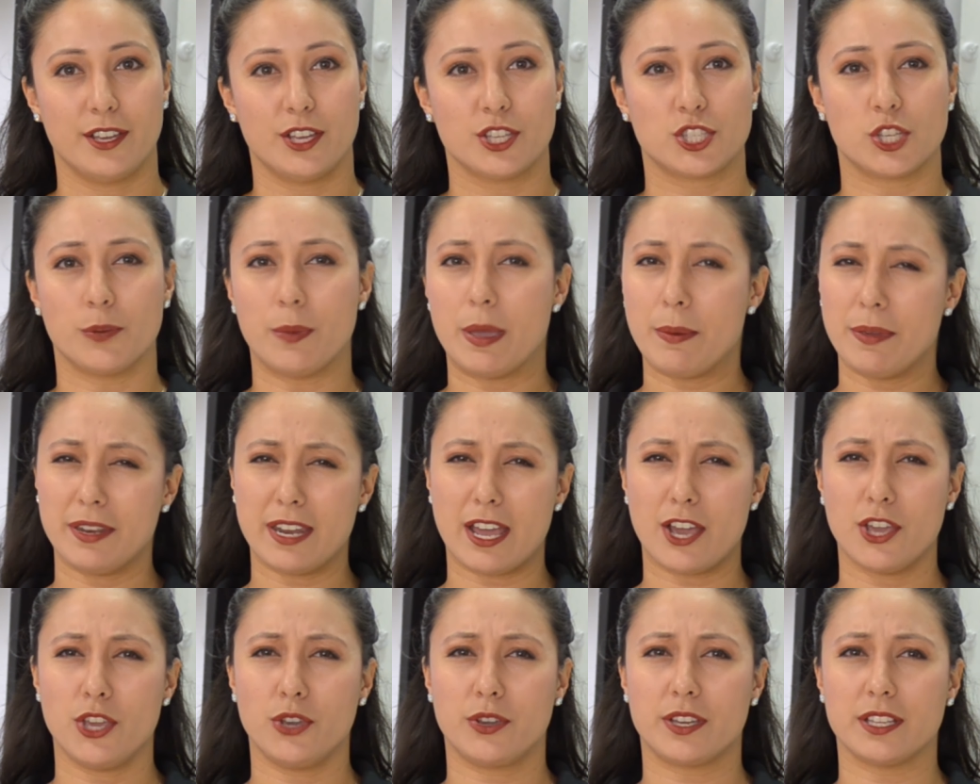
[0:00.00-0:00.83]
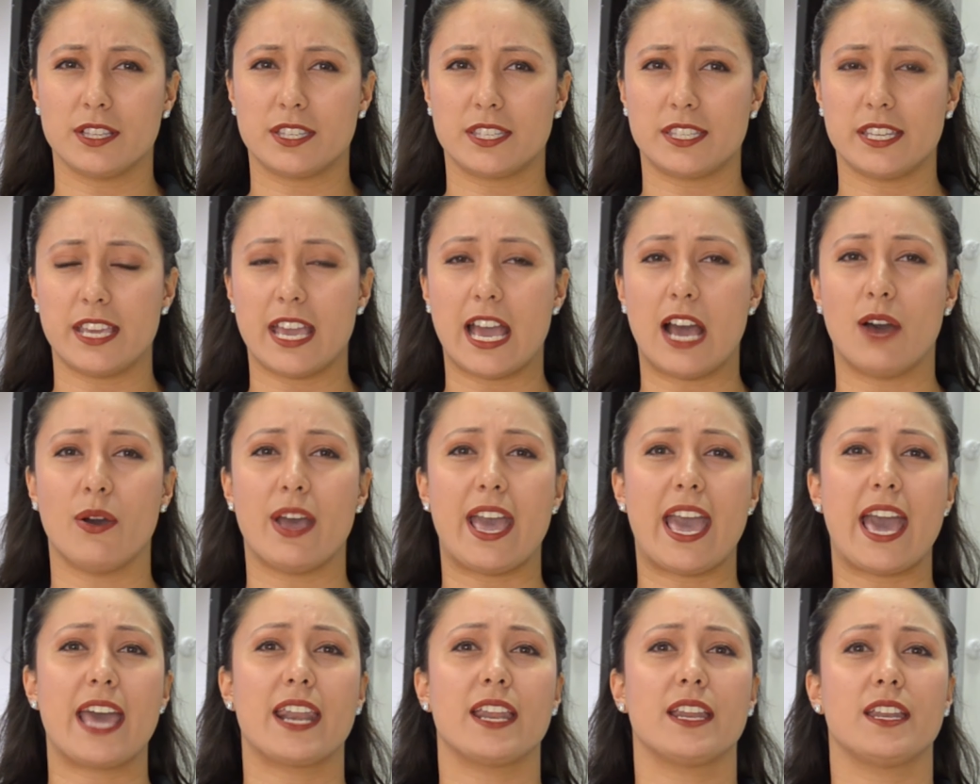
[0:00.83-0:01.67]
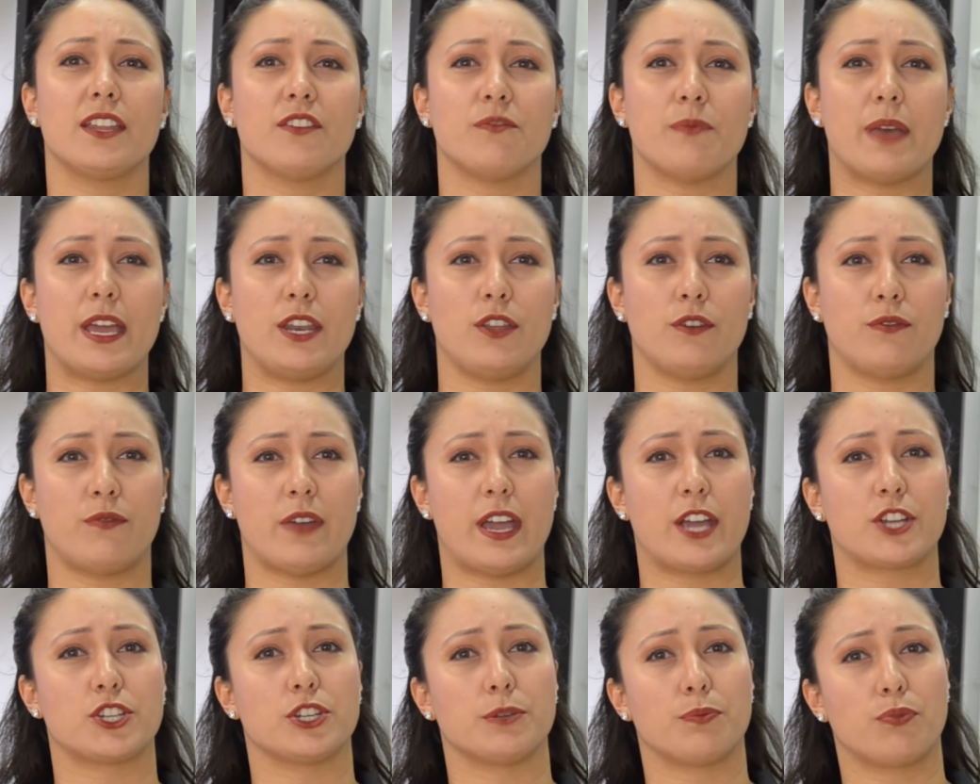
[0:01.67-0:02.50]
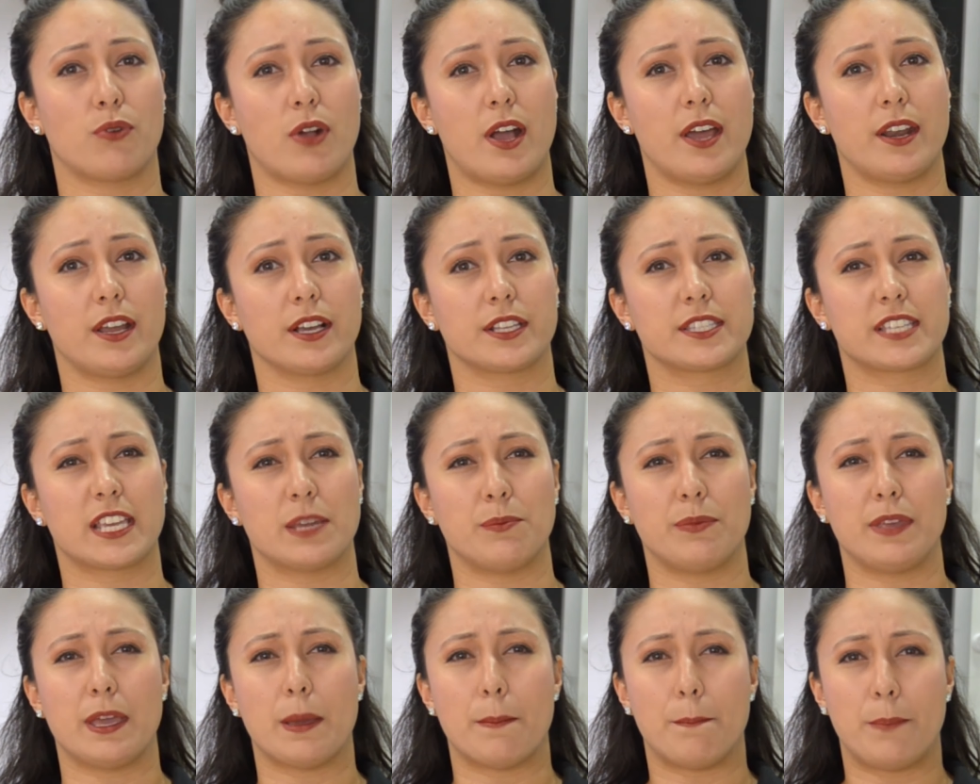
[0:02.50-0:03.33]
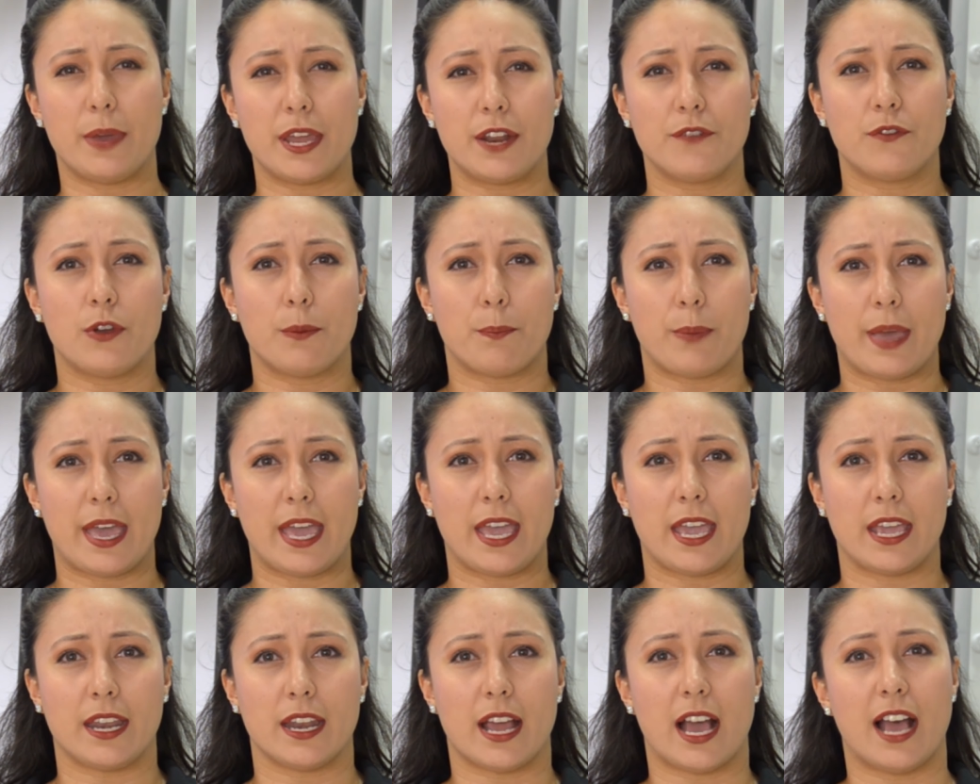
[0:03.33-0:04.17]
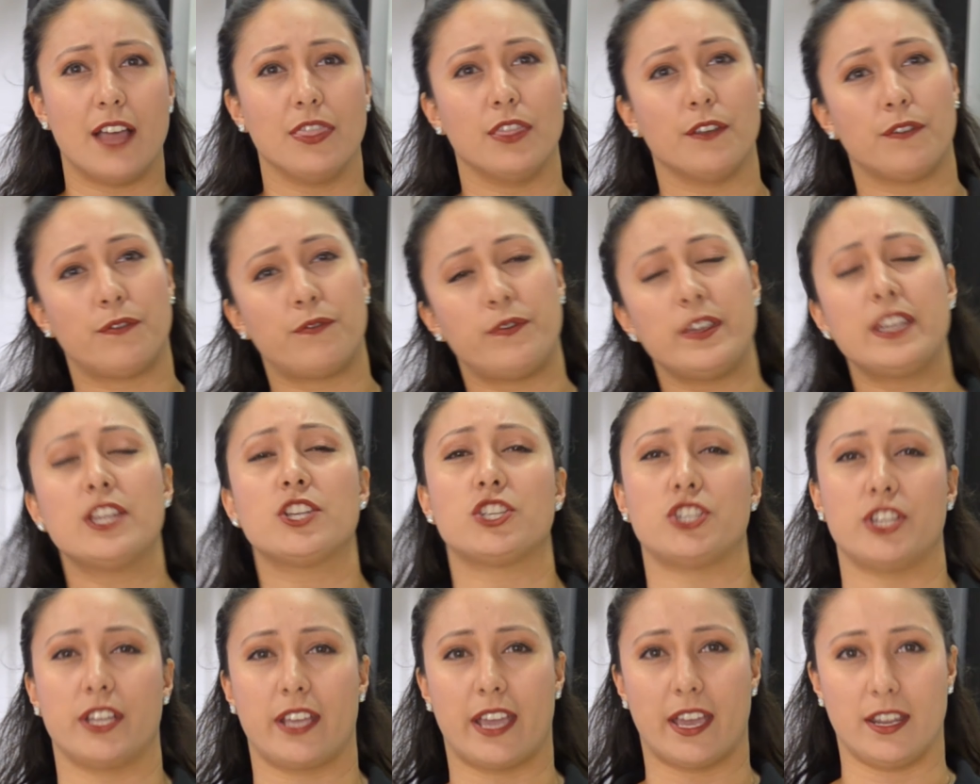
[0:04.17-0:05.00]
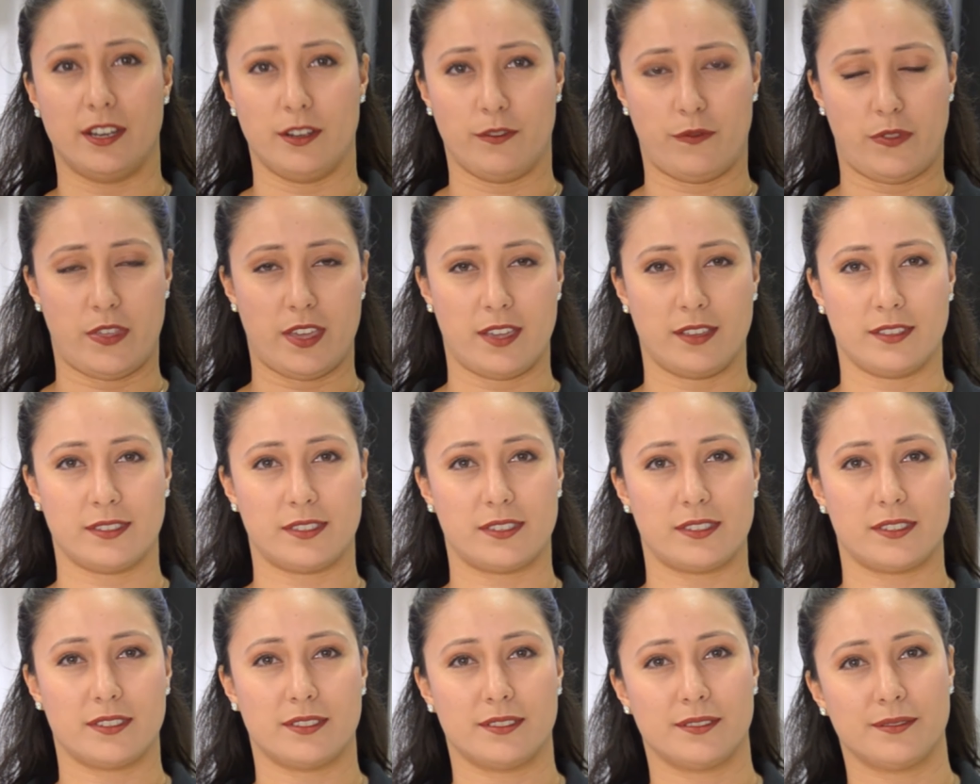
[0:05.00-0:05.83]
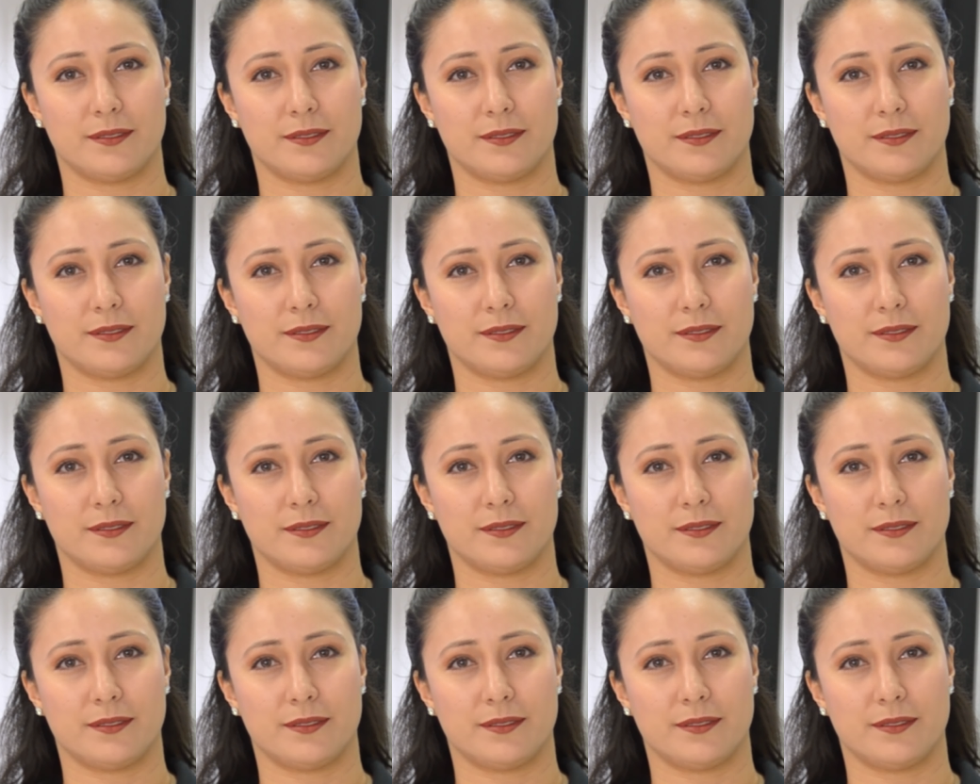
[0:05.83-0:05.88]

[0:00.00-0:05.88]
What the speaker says: So maybe now you can see how additive manufactured products can be a bit of a pain on the finishing end of things.